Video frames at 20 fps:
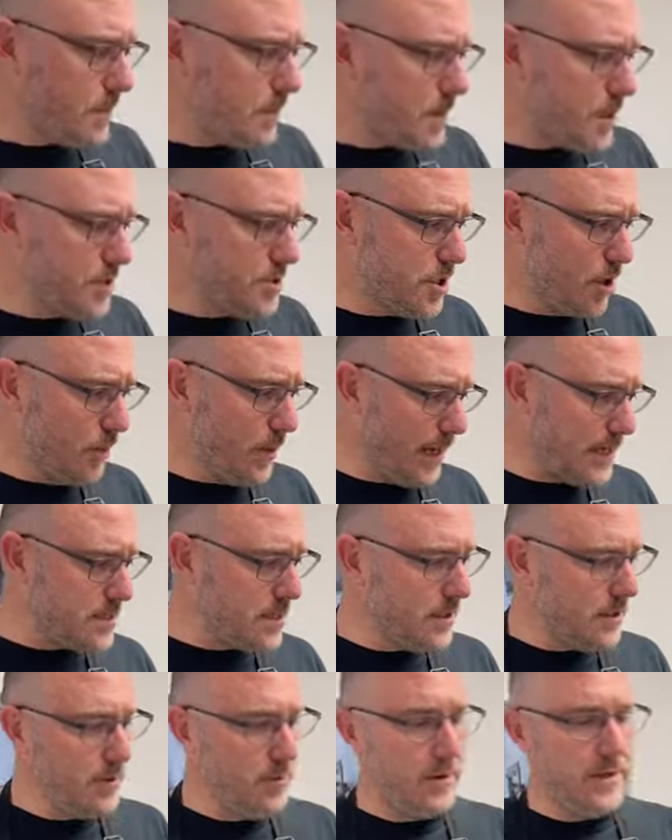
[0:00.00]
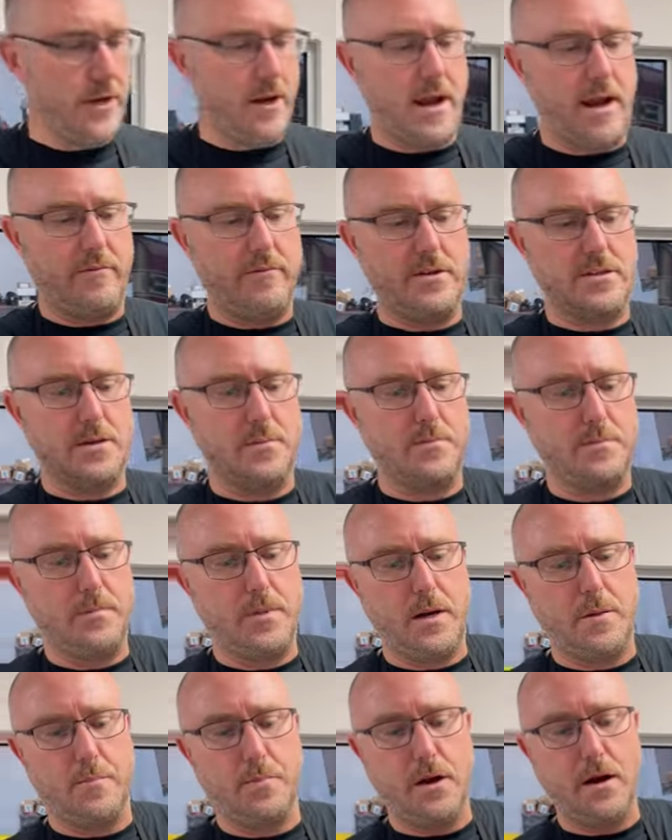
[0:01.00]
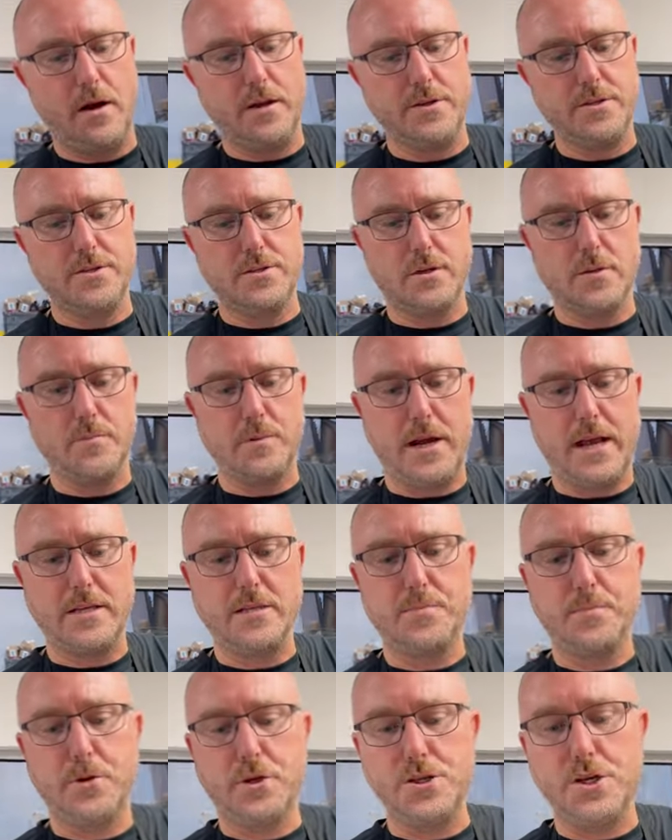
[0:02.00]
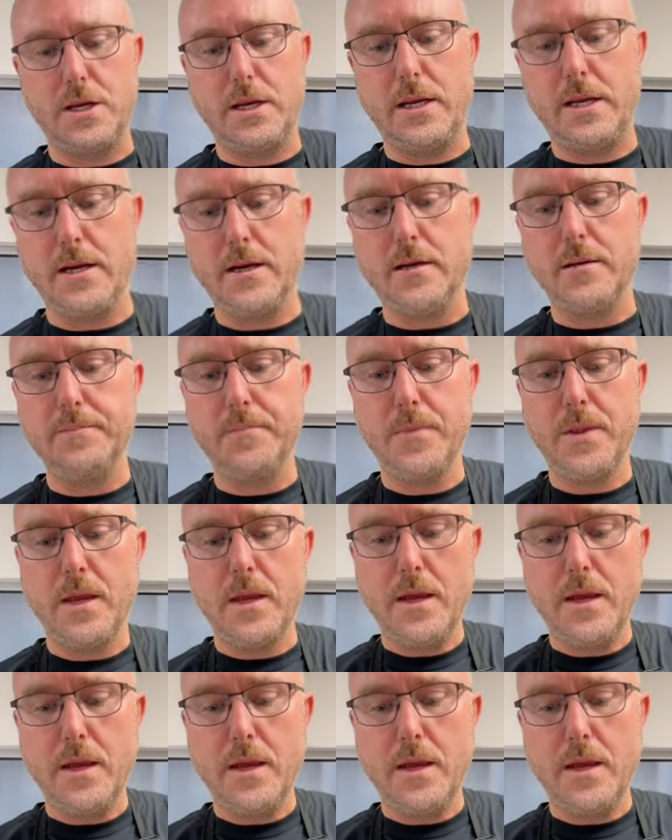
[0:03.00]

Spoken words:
So basically what you have is a bronze or a brass bushing here.